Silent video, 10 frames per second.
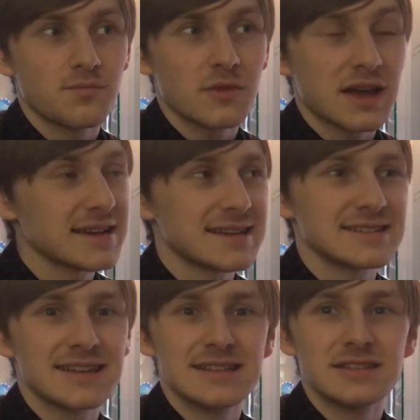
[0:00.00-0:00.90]
I guess that's
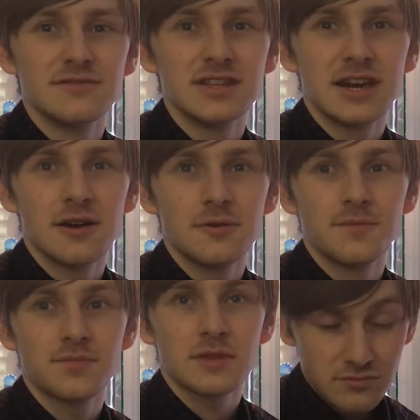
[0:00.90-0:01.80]
the end of the video.
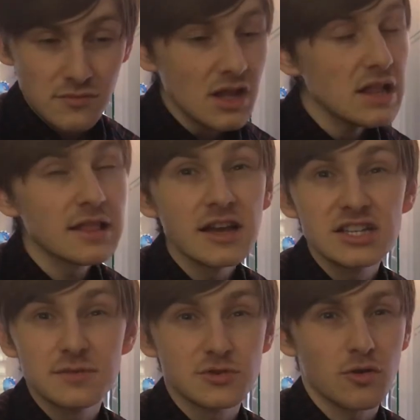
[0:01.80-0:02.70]
Like,
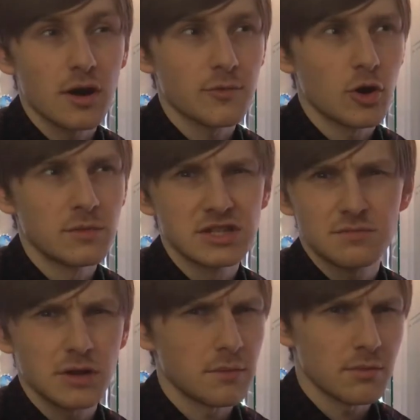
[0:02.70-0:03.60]
subscribe, comment,
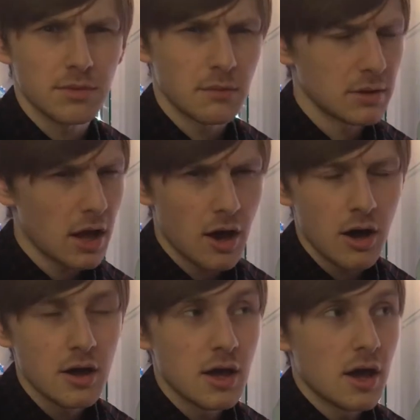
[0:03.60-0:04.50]
blah blah blah
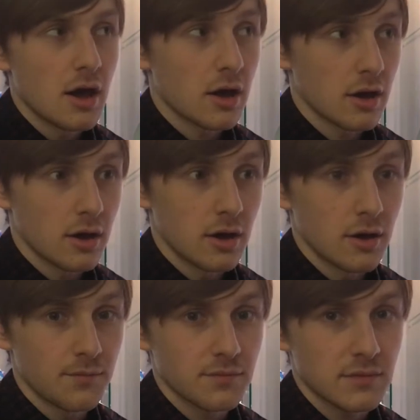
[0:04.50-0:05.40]
blah,
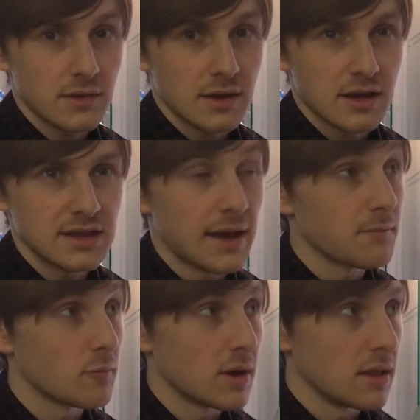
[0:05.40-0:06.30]
and yeah,
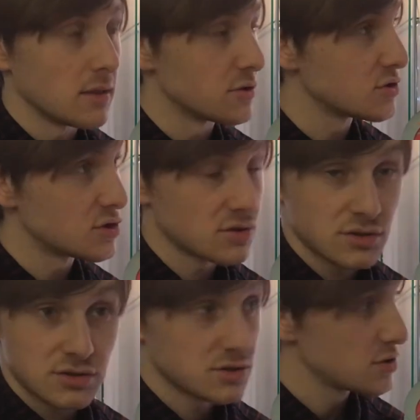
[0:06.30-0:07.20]
well,
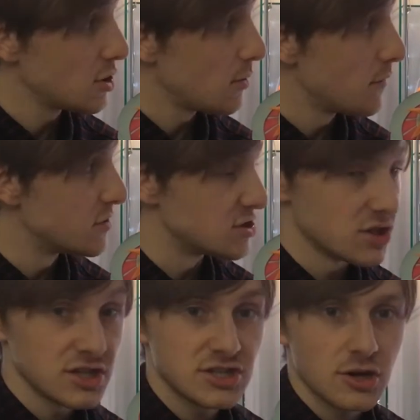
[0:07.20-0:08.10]
go over to the
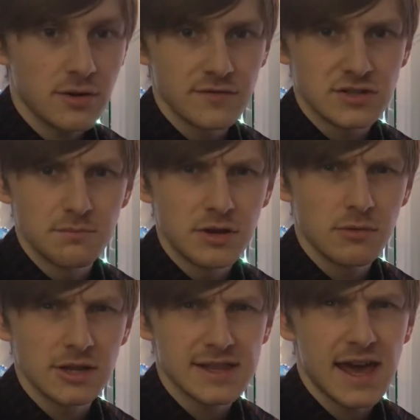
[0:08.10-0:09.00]
detail, give you some
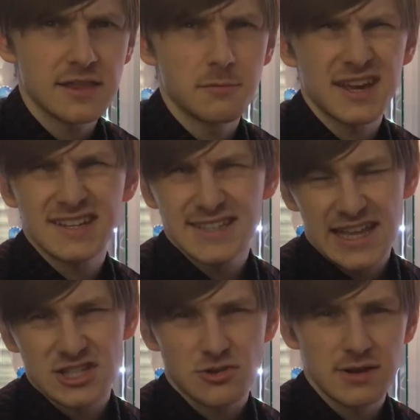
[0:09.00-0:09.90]
b-roll of that, then we get to the
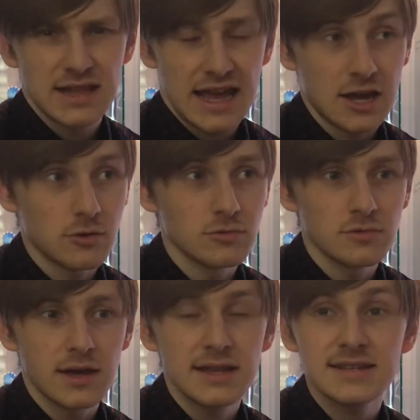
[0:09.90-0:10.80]
end screen and call
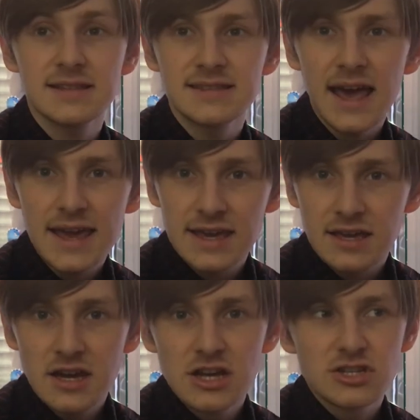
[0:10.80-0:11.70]
it a day.
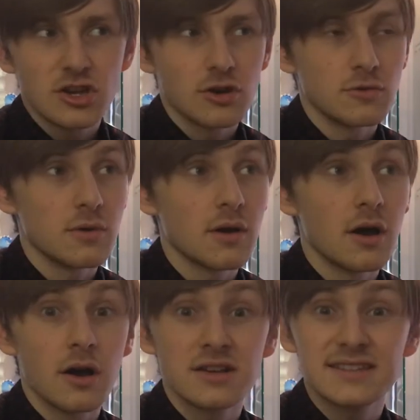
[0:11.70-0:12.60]
So
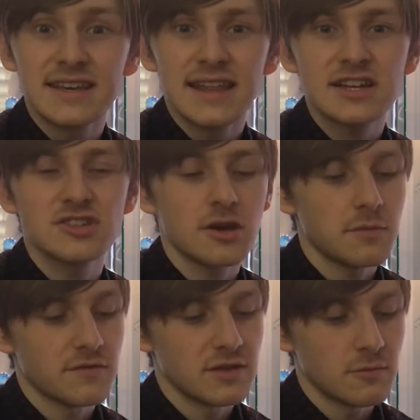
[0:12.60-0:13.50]
I'll see you next time
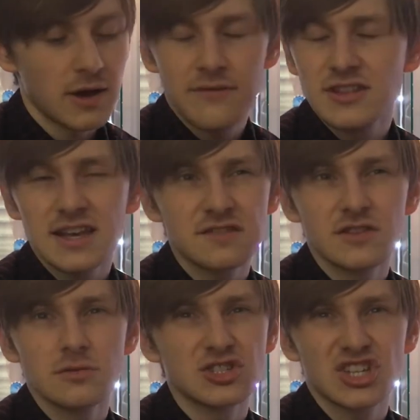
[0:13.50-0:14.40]
with whatever the next
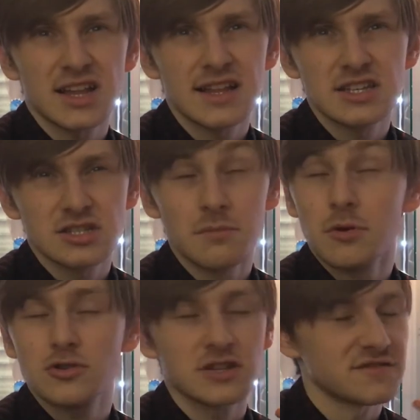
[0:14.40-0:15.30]
video on this channel is, an
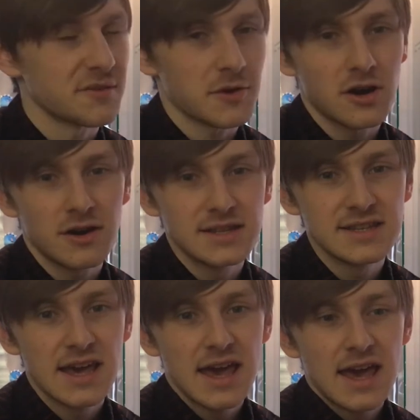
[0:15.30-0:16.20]
unboxing of some kind.
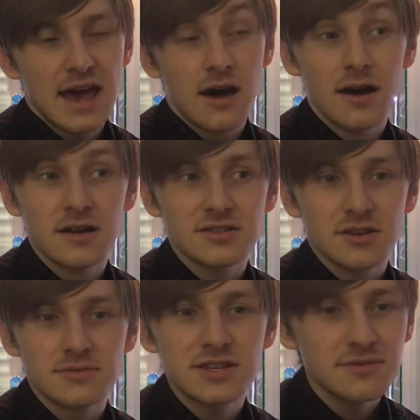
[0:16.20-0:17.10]
So
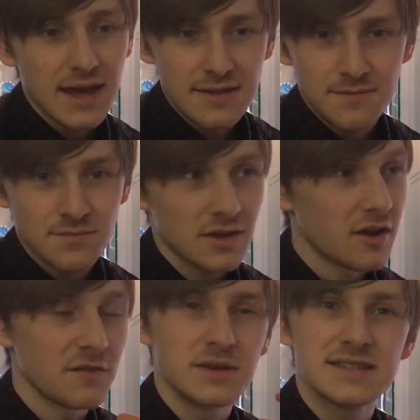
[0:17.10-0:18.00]
till then,
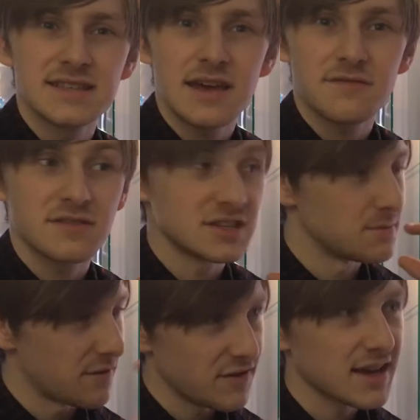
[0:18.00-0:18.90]
I've been Seph, this is my
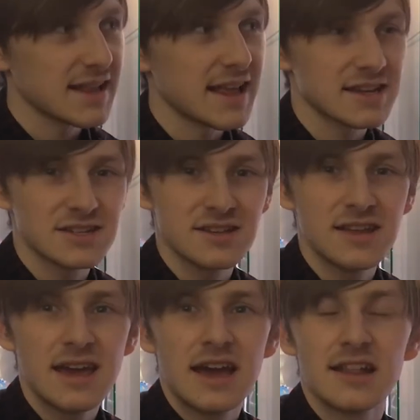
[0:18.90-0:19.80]
figure collection,
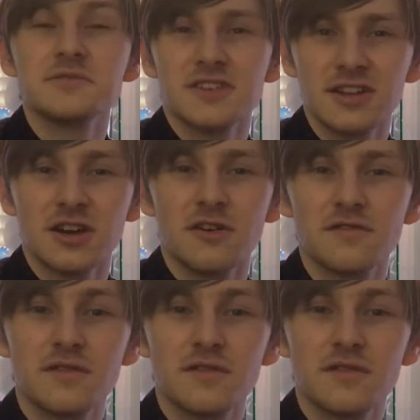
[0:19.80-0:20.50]
and I'm signing off.